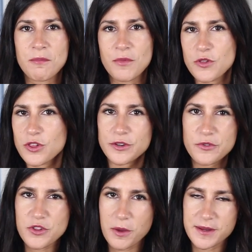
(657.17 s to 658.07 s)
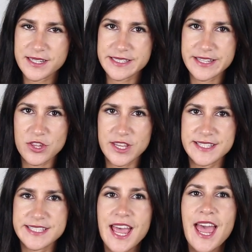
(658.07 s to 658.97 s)
emotional shopping
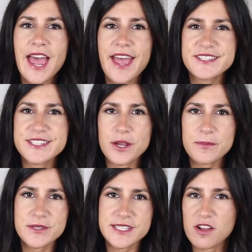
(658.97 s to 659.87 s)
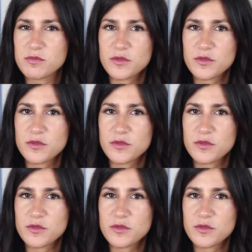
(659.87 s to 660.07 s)
decisions and stop yourself